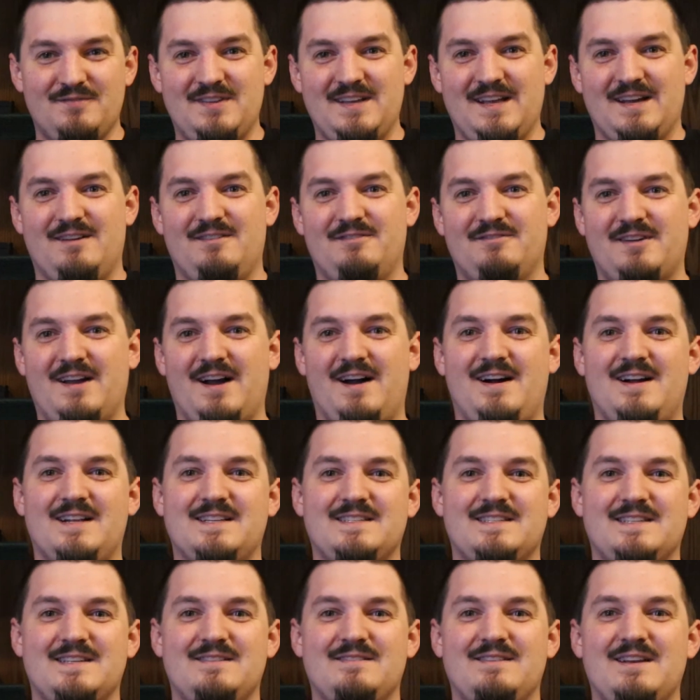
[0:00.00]
of the elf
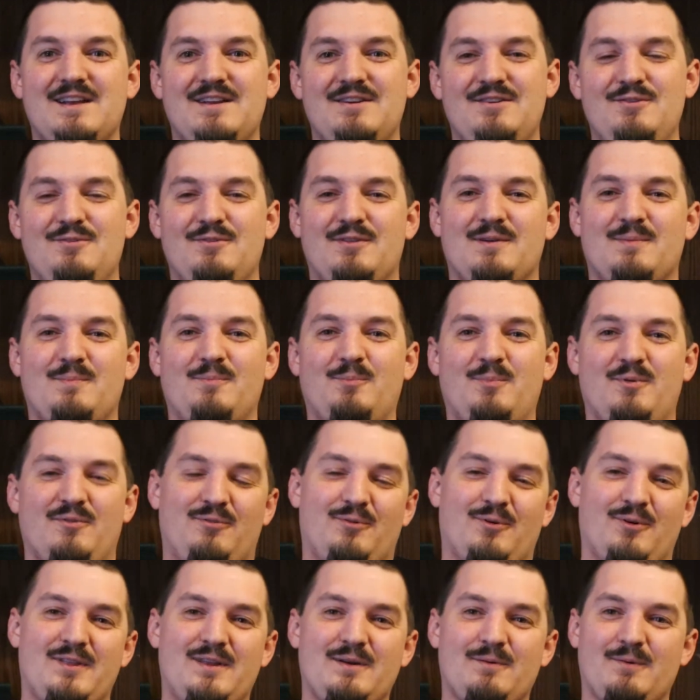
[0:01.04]
gods and knew them
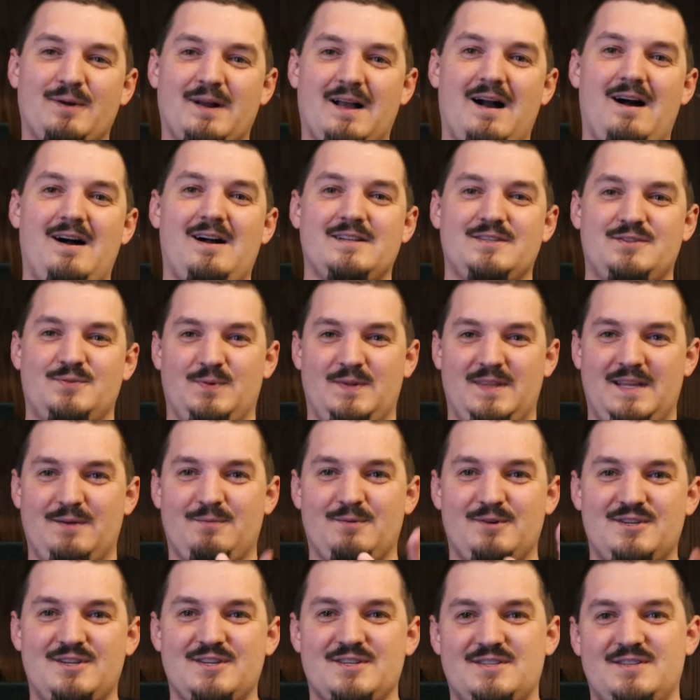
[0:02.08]
before they were gods when they
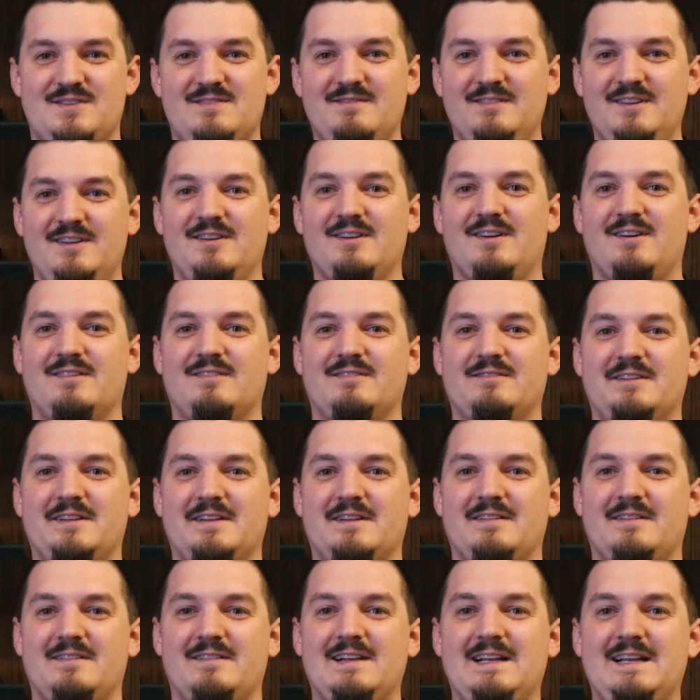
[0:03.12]
were just young
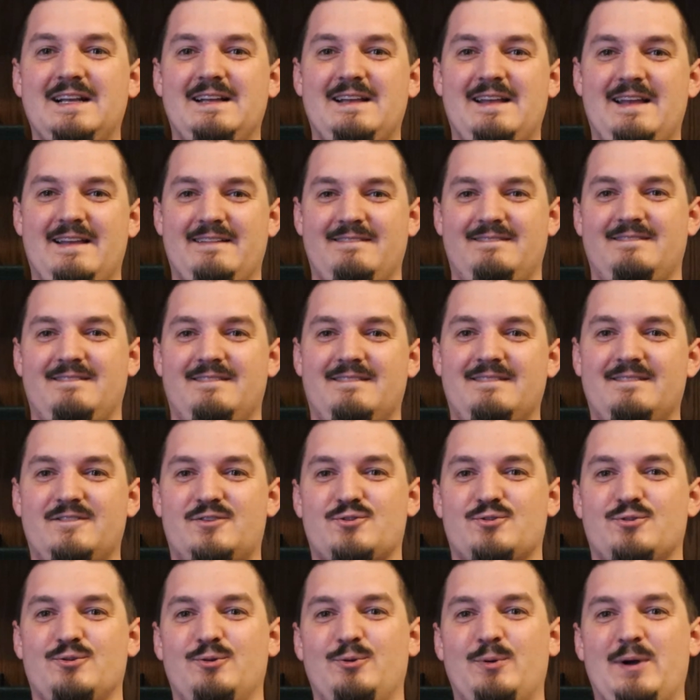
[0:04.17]
little
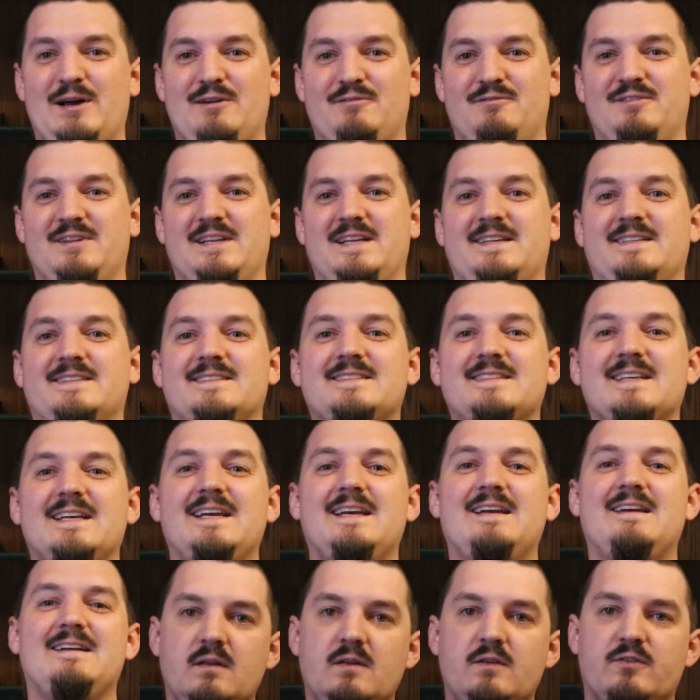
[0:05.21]
true elflings.
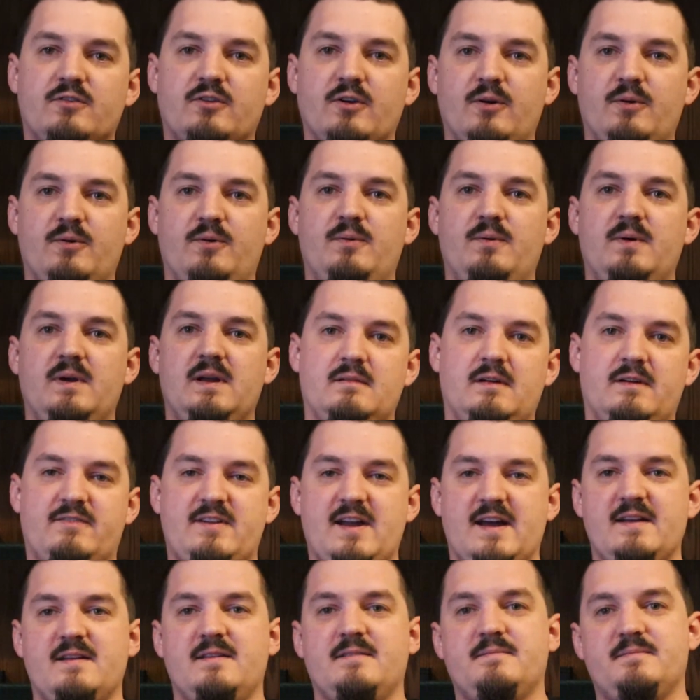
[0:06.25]
So I've
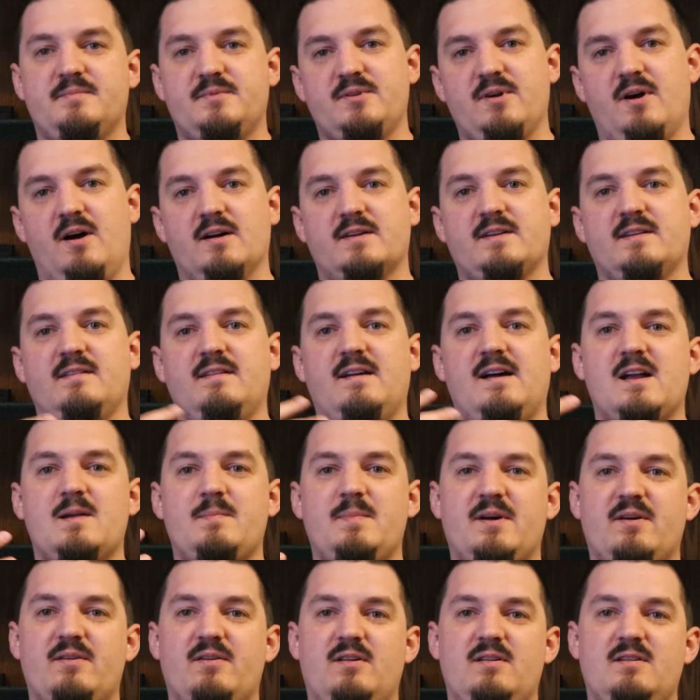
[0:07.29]
kind of talked a lot
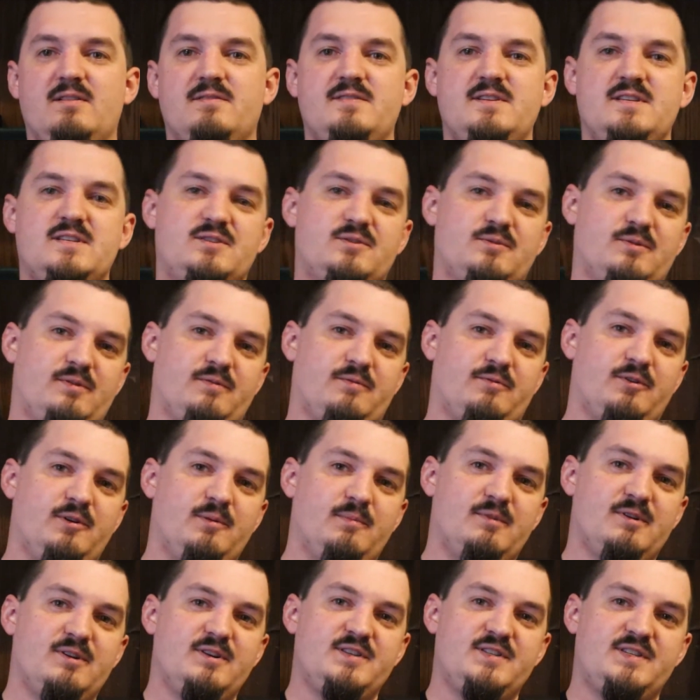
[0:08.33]
about all of these sort of
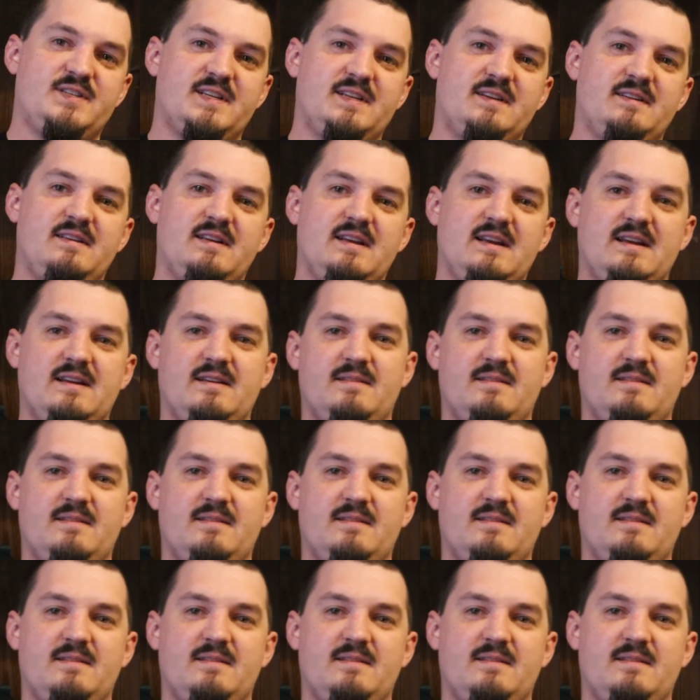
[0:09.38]
rumors and